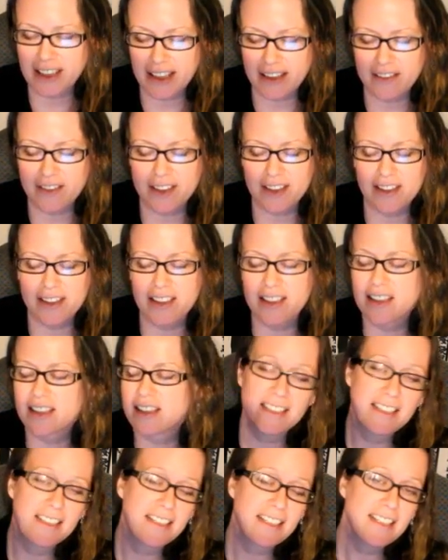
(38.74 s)
covered,
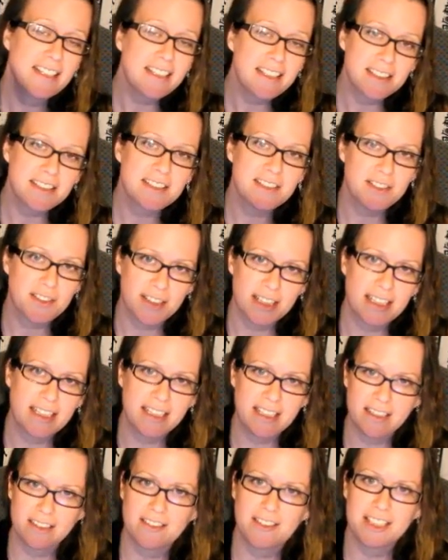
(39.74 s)
it is going to
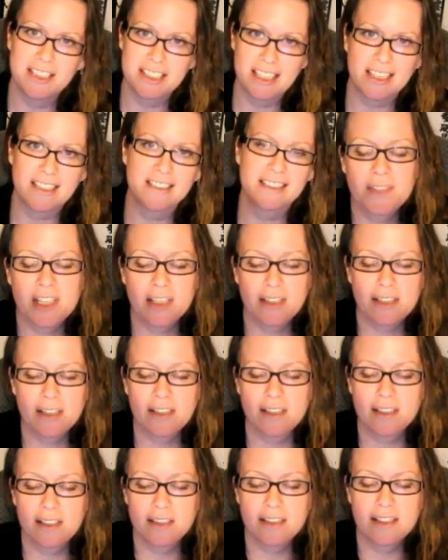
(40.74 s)
get rejected.
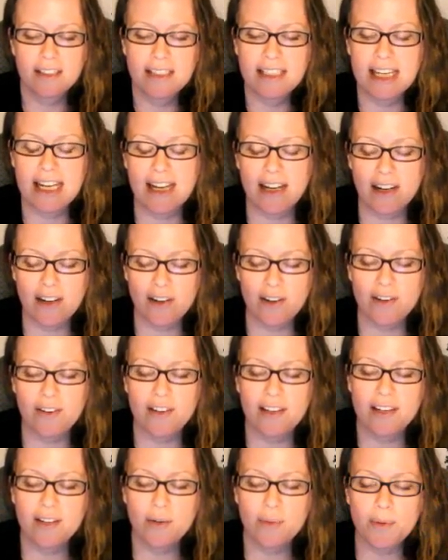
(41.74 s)

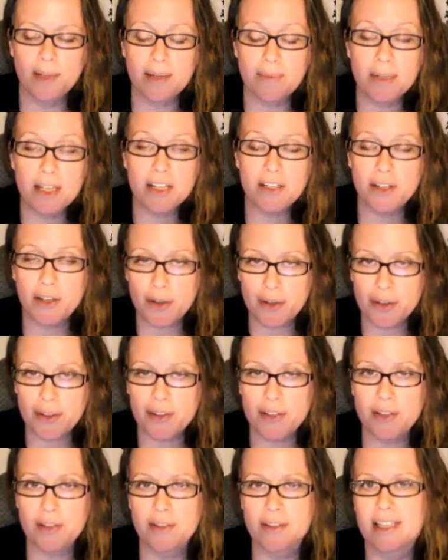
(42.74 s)
Now, what I'm going to go
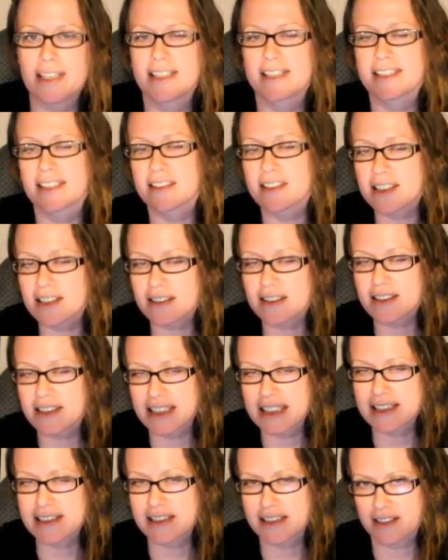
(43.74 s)
through is a little
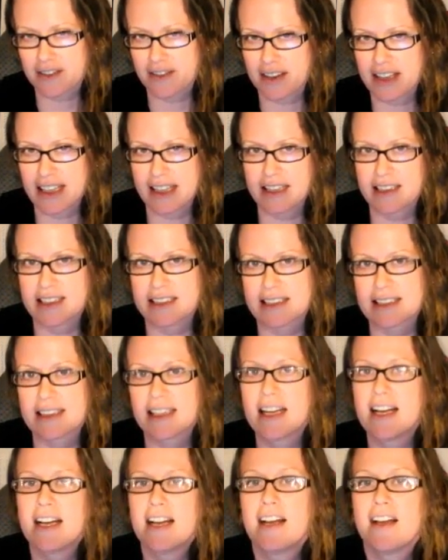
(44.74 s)
list of things,
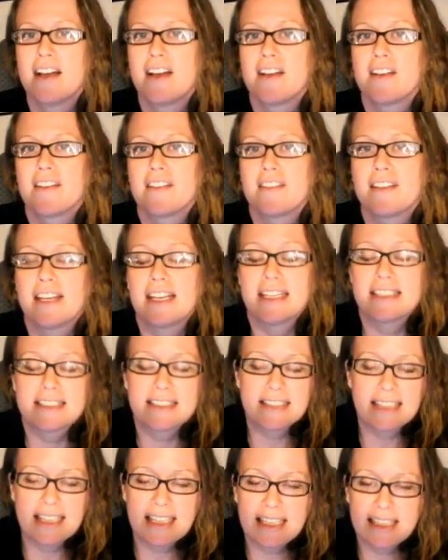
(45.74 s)

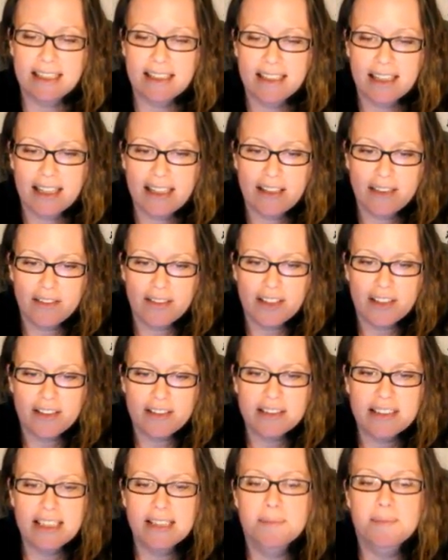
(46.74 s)
like kind of
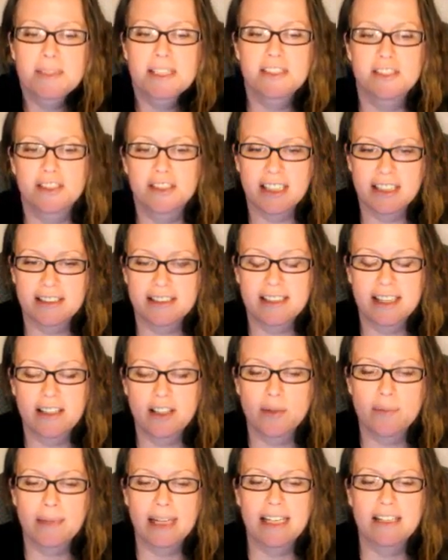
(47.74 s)
little tips and tricks that
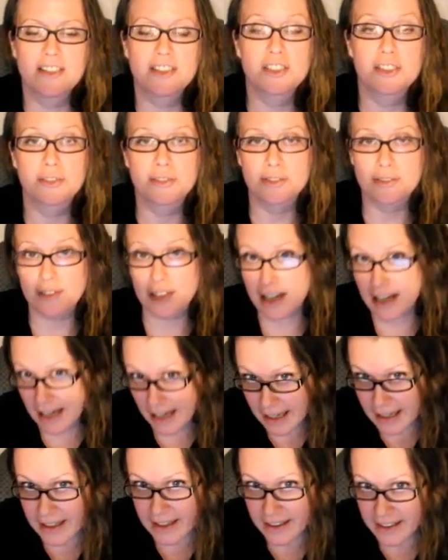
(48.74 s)
you might
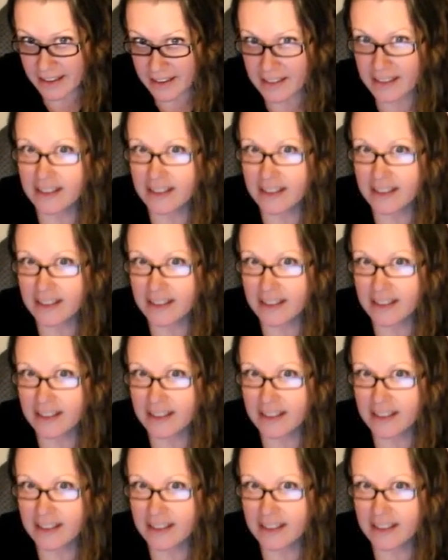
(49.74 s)
try